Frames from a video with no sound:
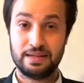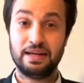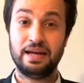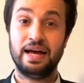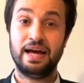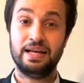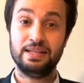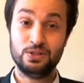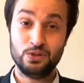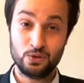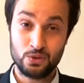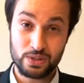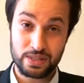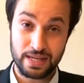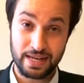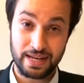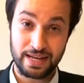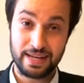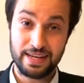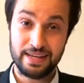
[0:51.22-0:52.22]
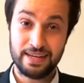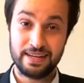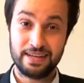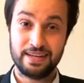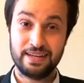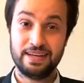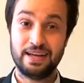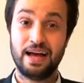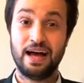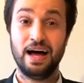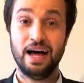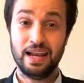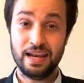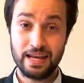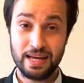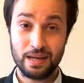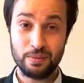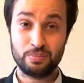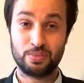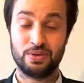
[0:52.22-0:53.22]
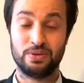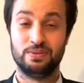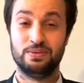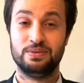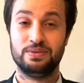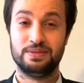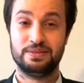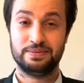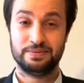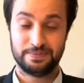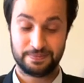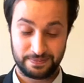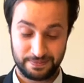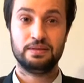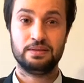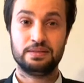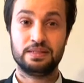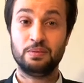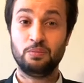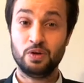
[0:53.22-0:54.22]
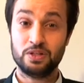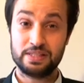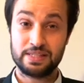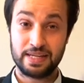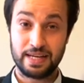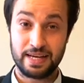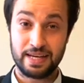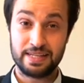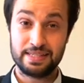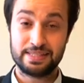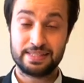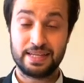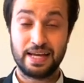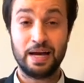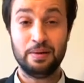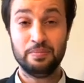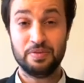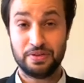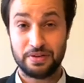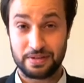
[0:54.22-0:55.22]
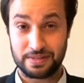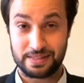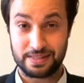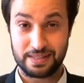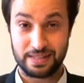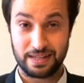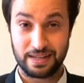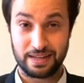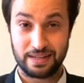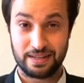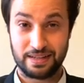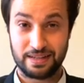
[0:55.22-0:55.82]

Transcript: And you say, "I'll help you." Someone says, "I'm thirsty."